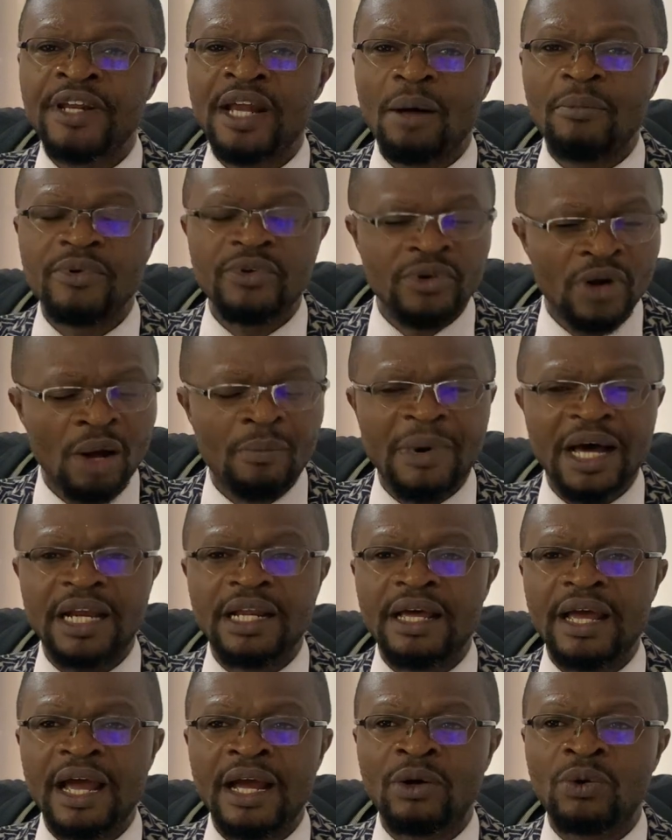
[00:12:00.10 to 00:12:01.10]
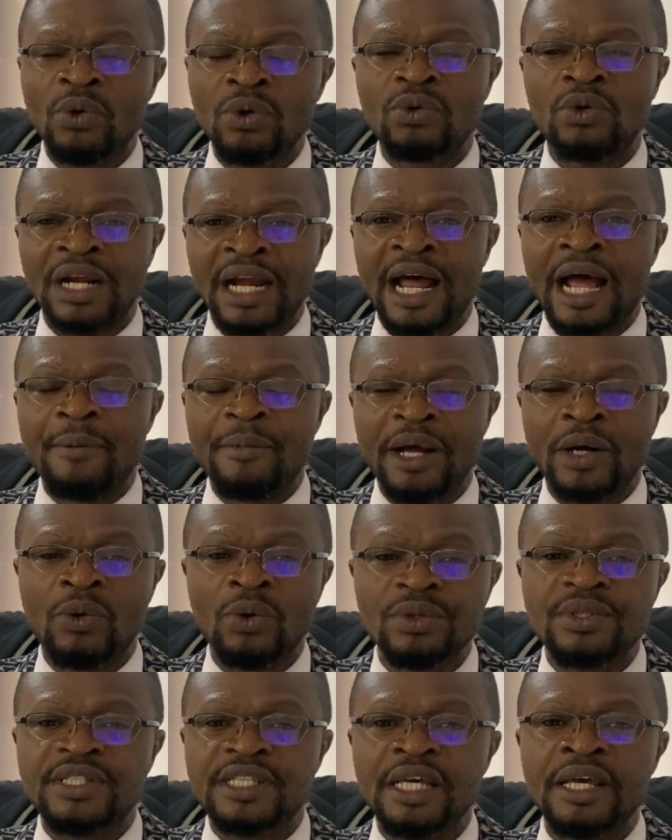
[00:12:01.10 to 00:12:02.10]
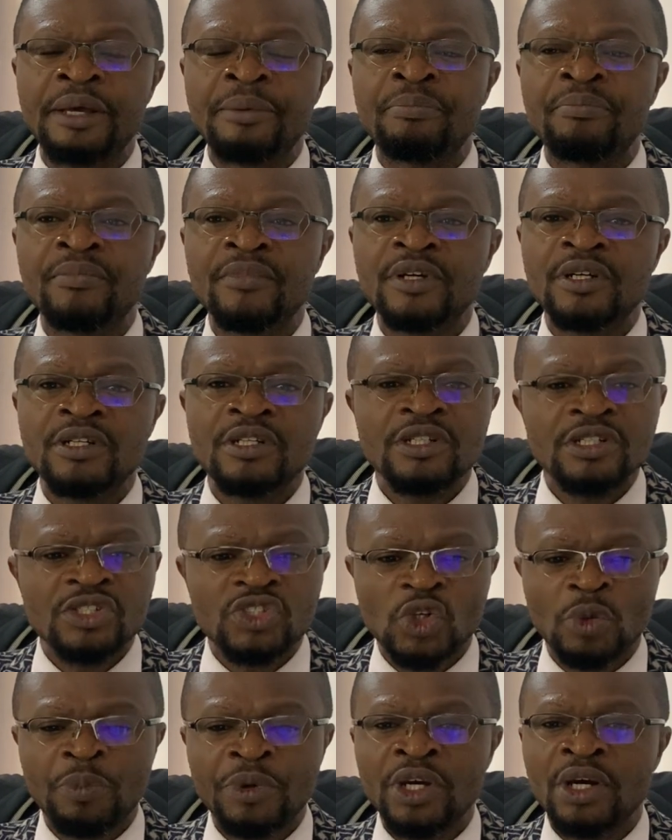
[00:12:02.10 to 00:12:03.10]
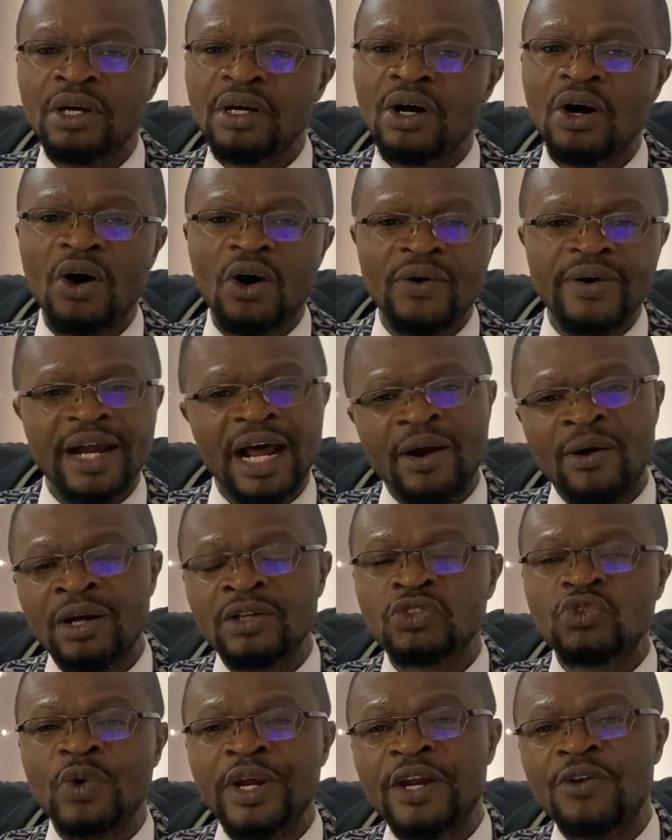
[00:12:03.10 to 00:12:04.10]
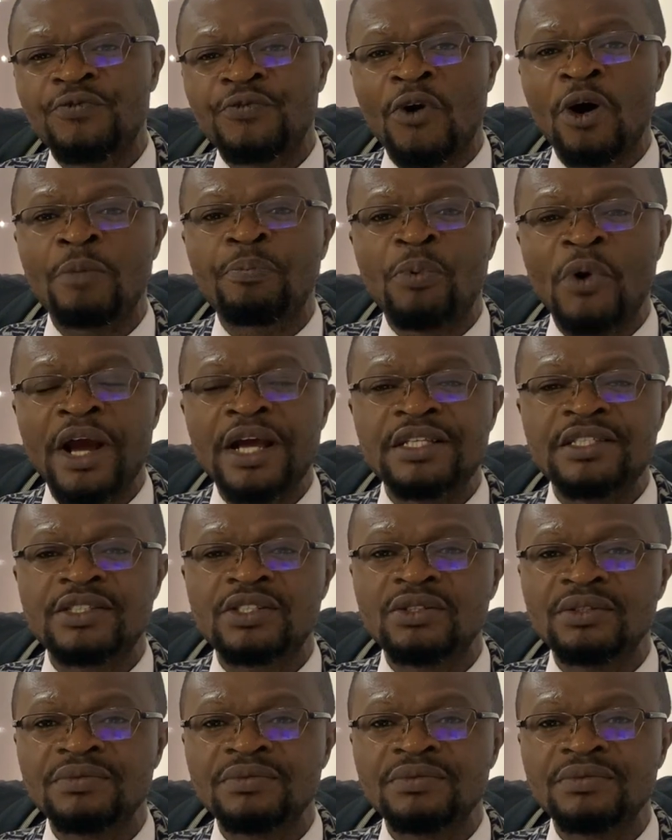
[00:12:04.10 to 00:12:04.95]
normally a good club, a good team should be on around 24 points.